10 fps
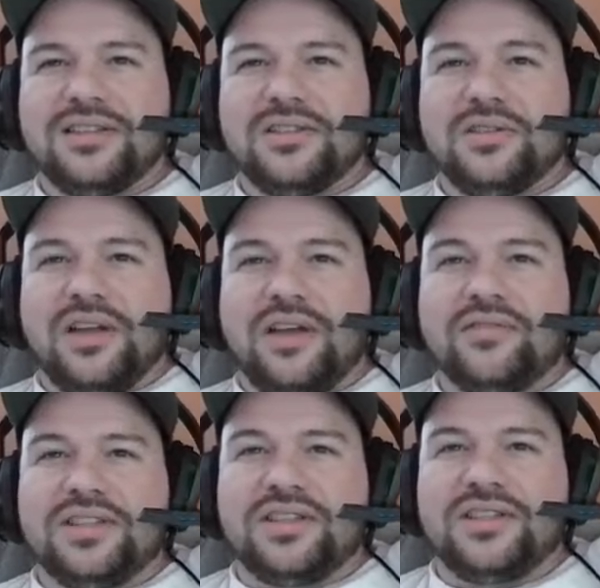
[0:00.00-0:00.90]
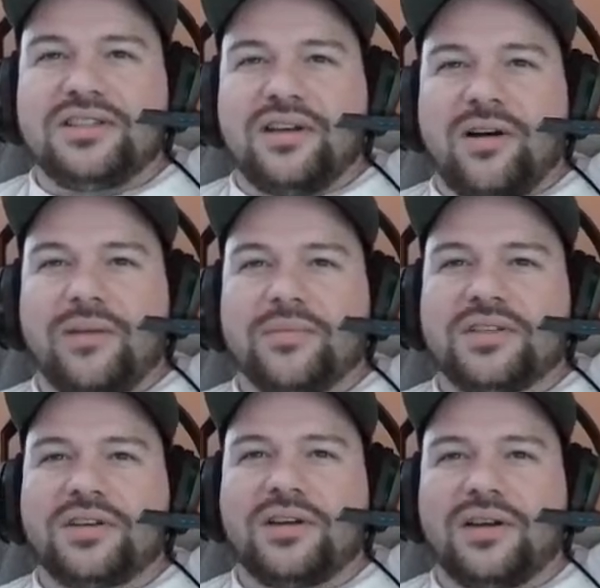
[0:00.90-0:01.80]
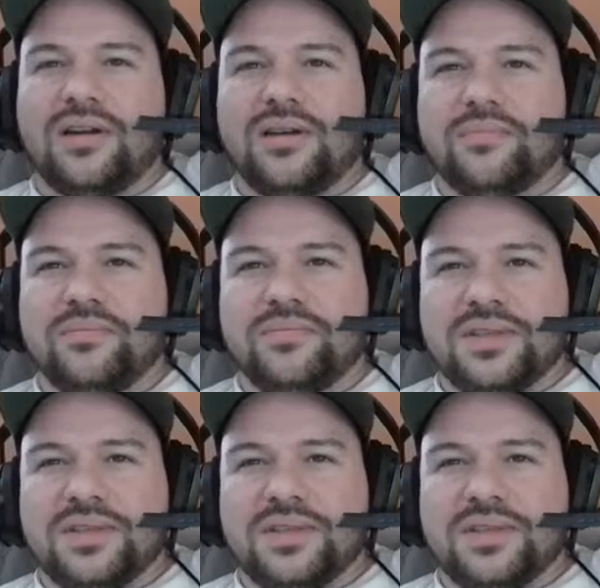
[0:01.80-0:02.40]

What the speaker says: Dude, Levis's arm is cut up.